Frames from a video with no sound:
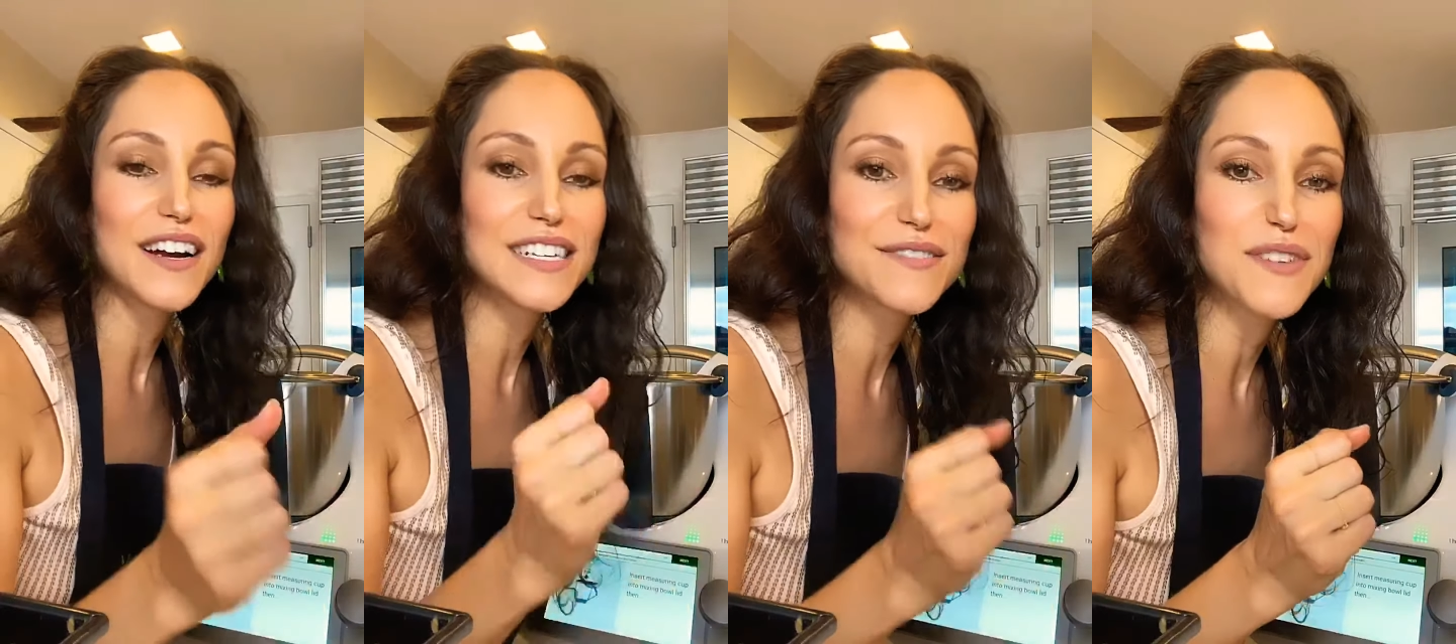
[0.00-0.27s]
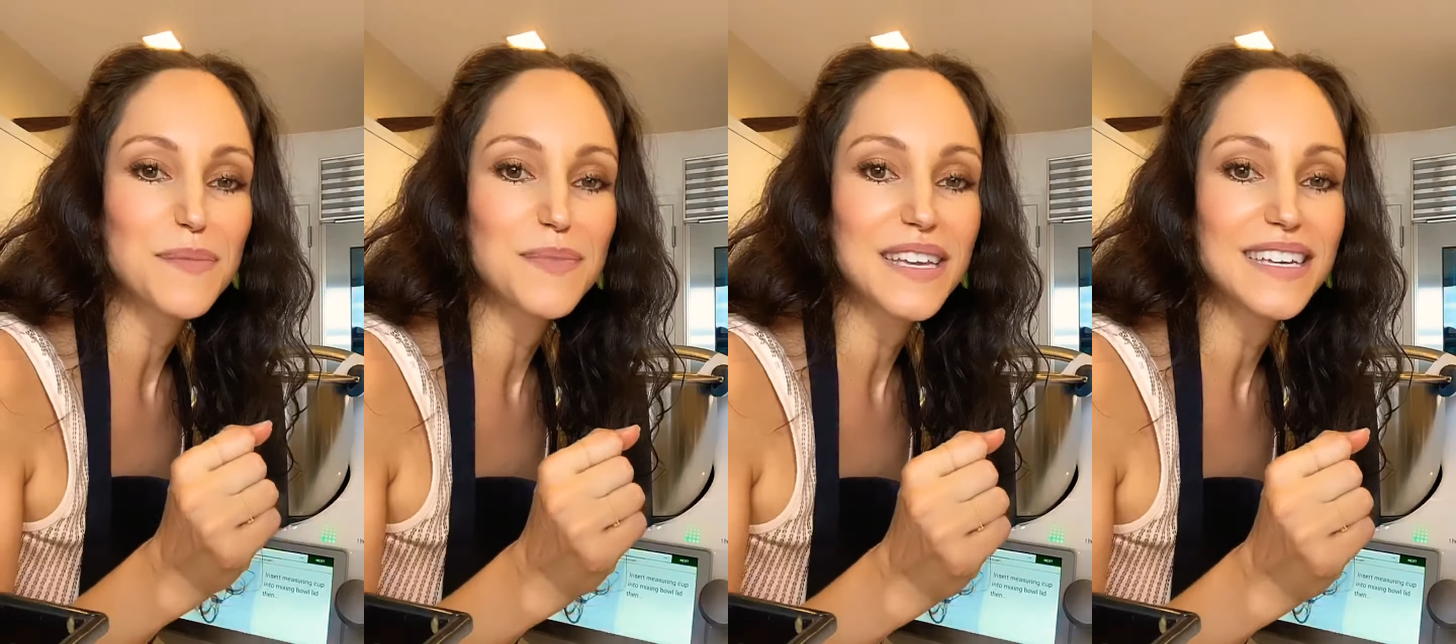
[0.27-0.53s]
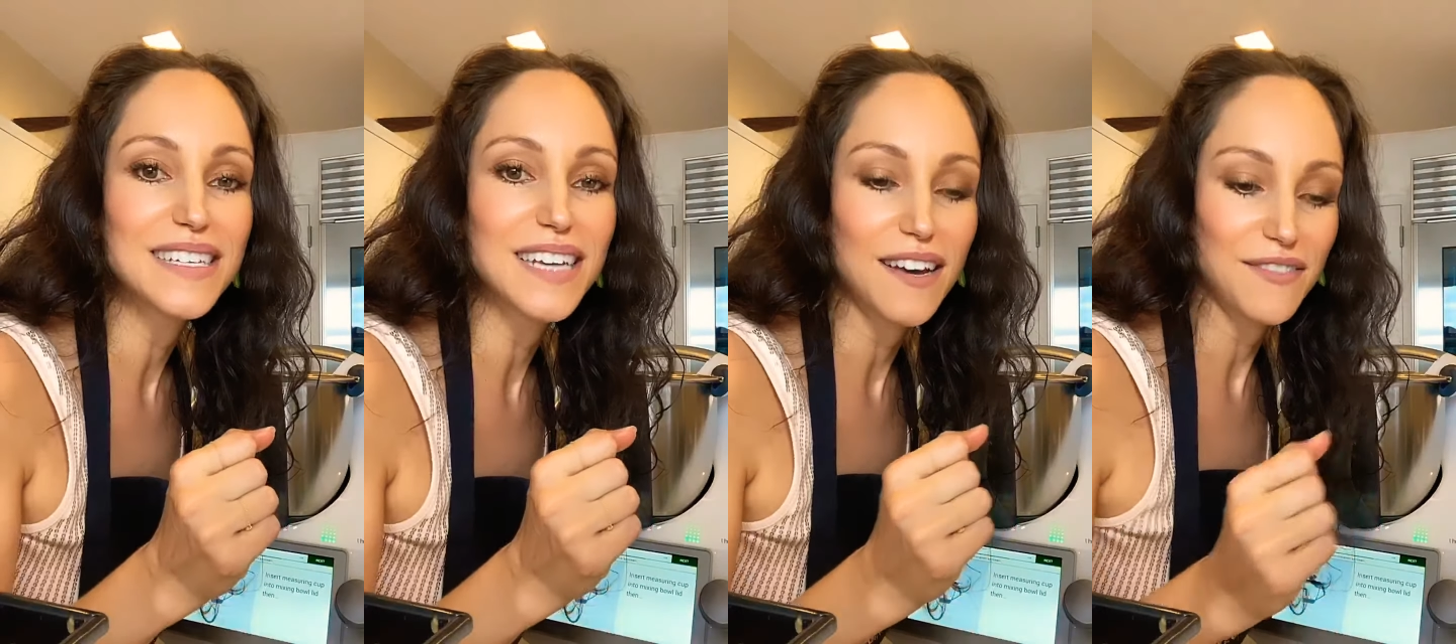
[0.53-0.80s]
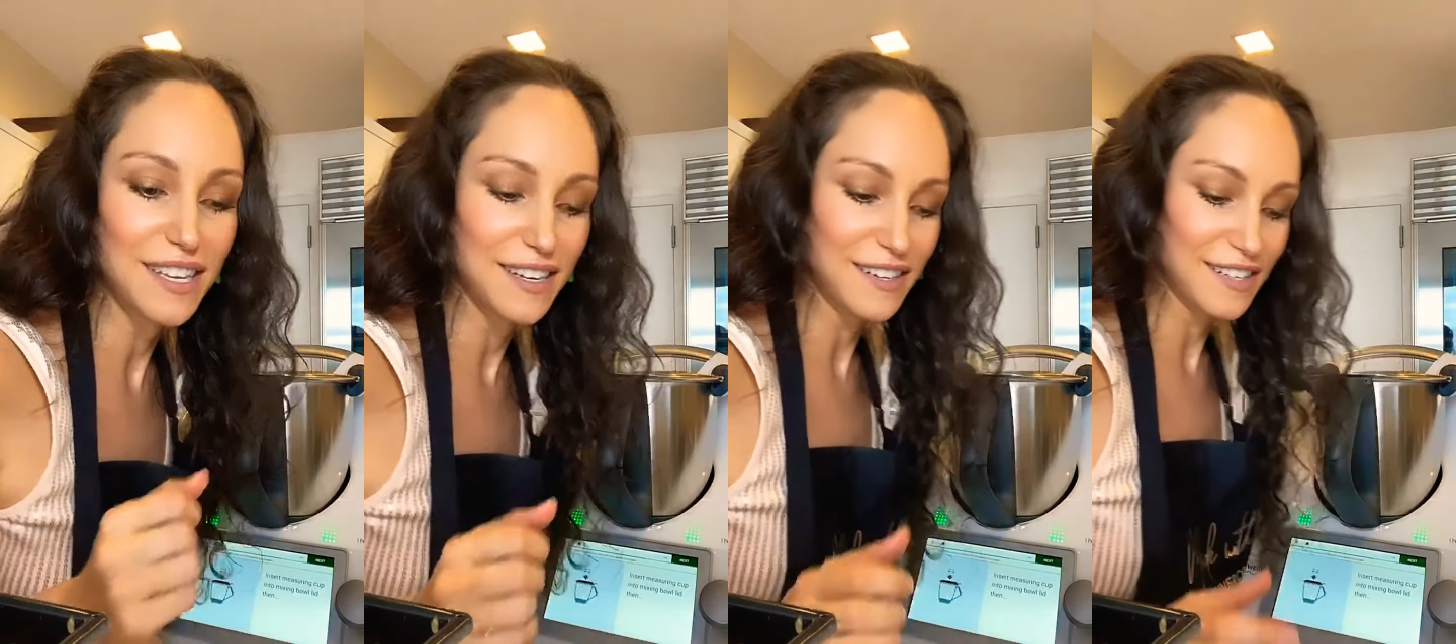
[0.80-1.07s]

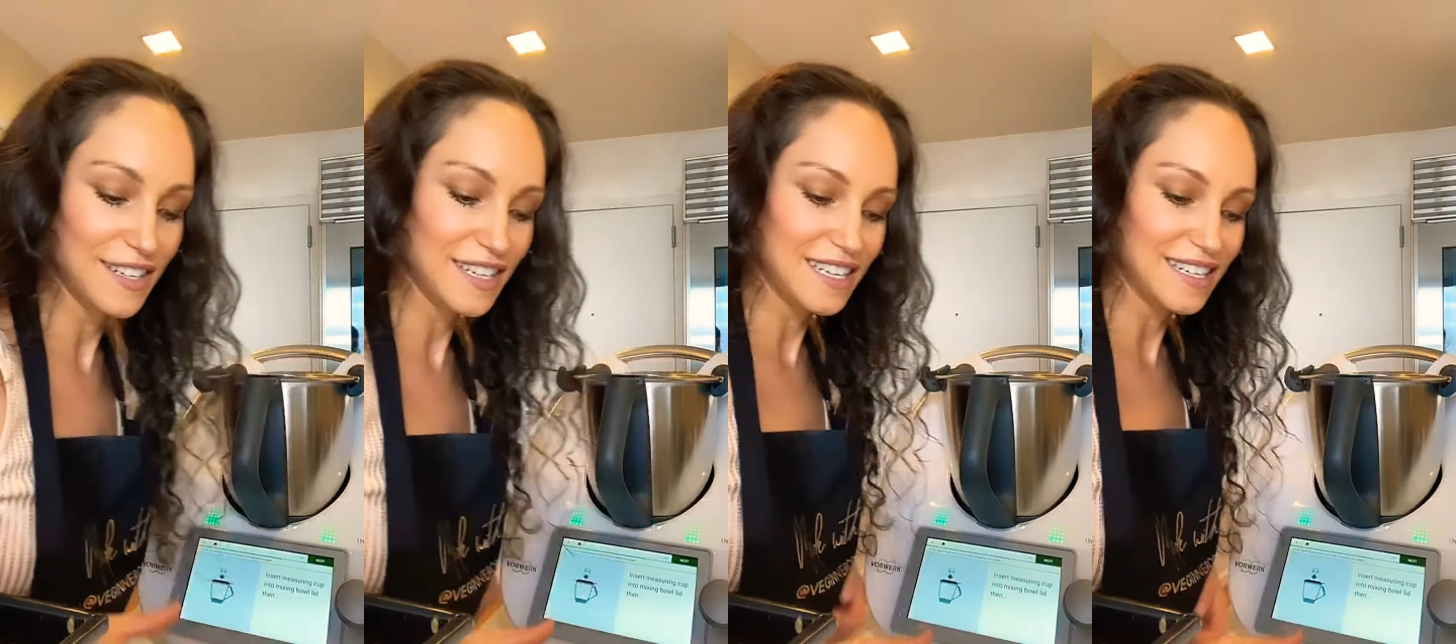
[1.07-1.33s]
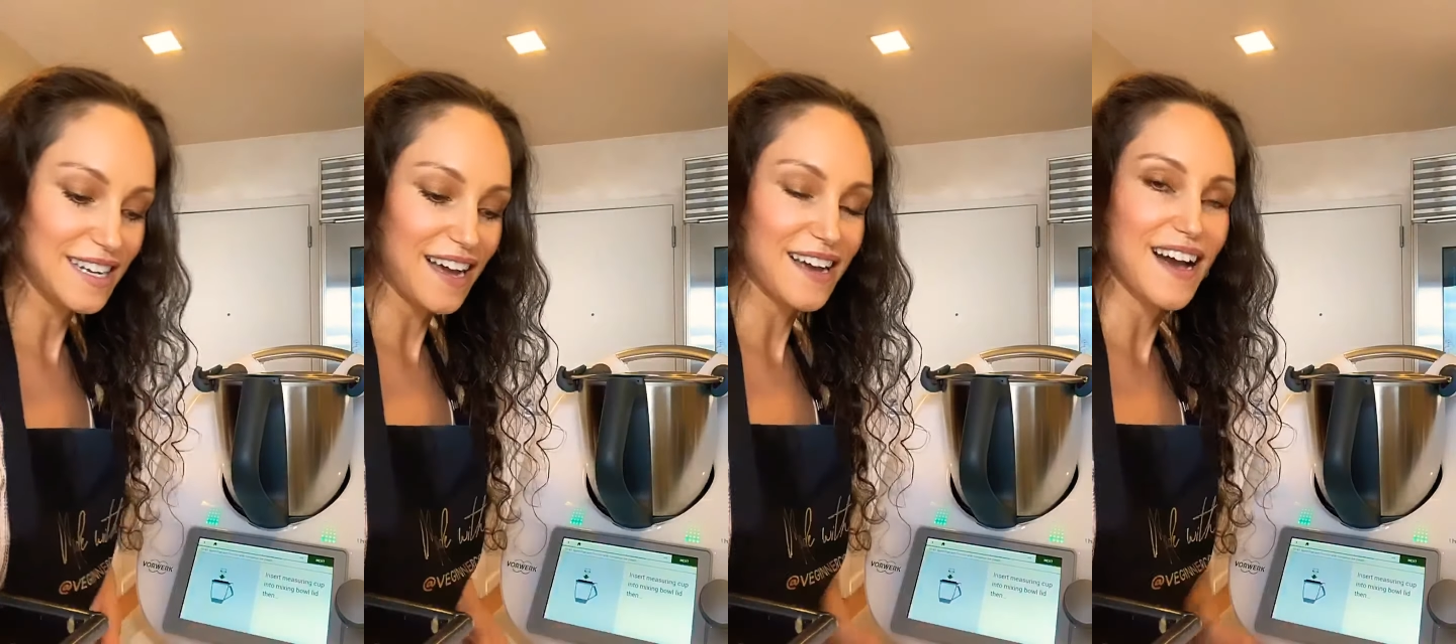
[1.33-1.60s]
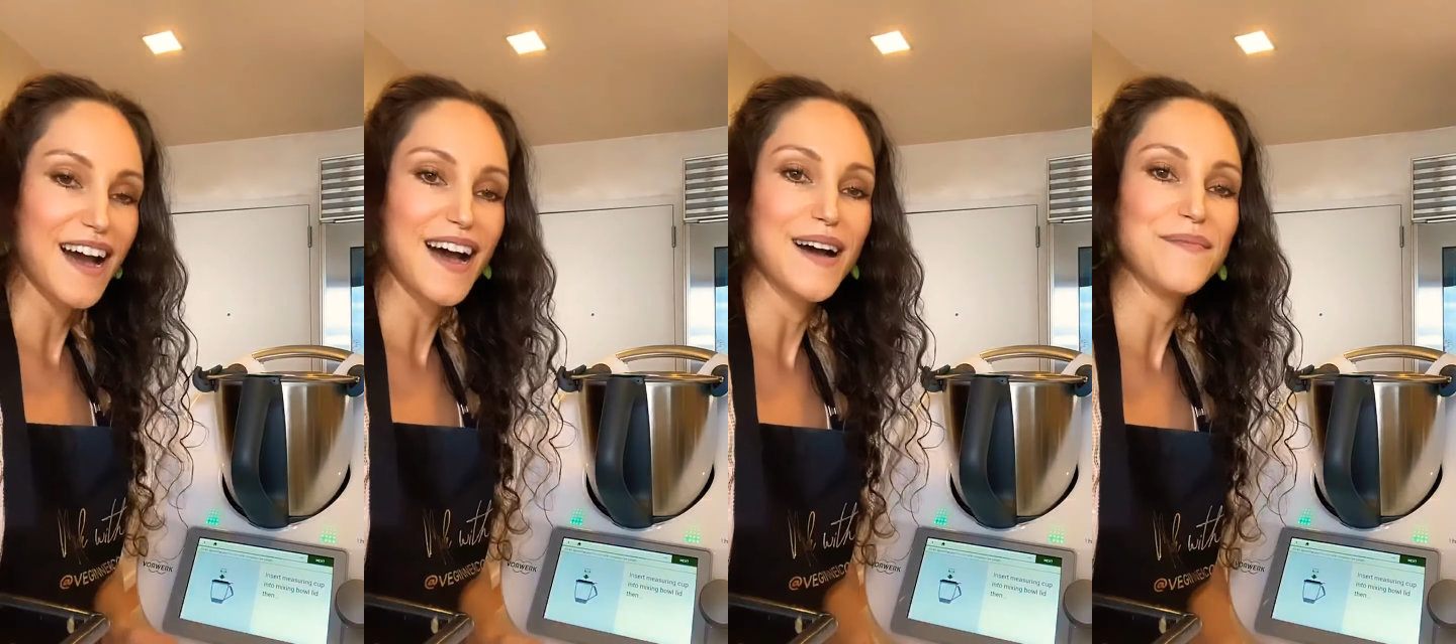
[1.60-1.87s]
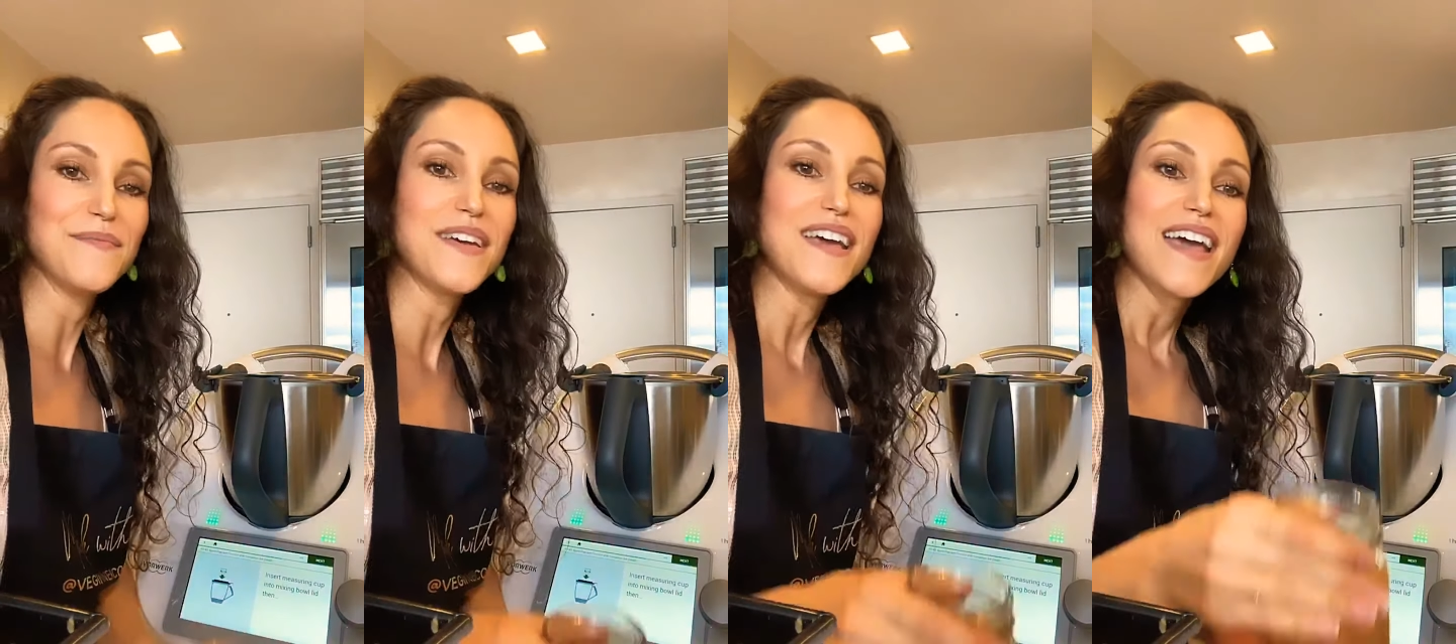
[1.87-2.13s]

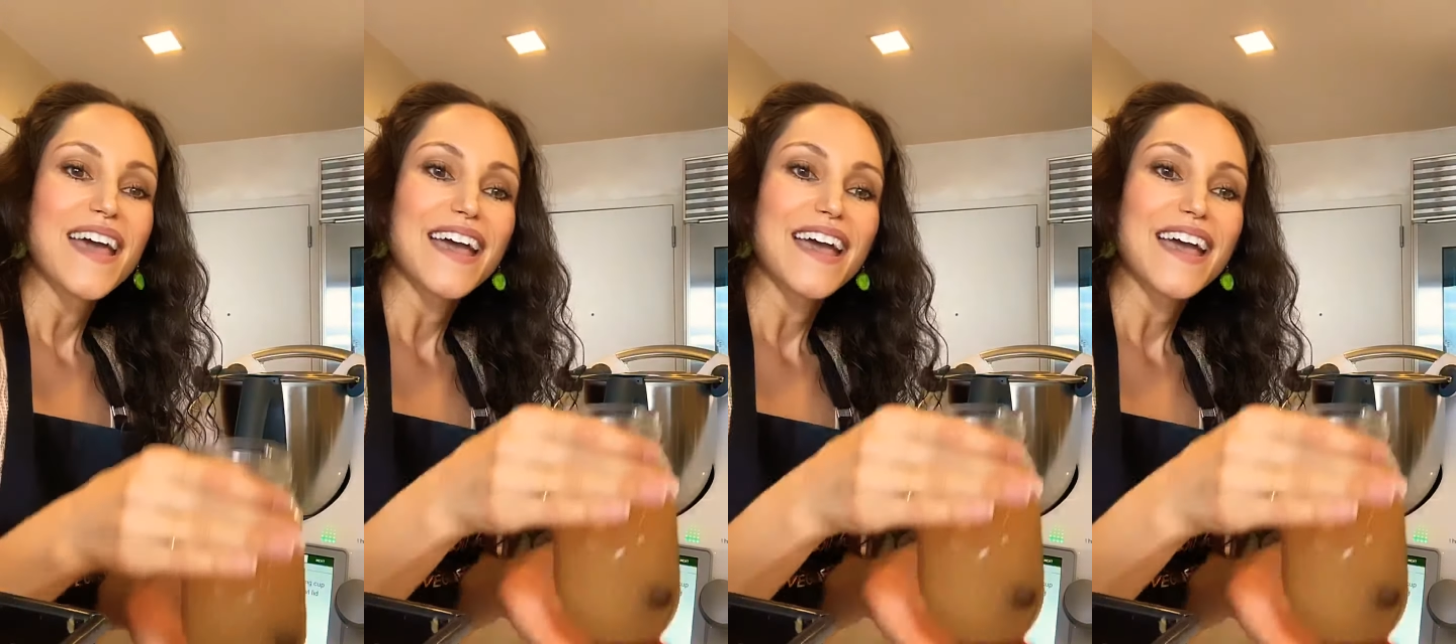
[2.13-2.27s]
rsvp.beginnercooking.com.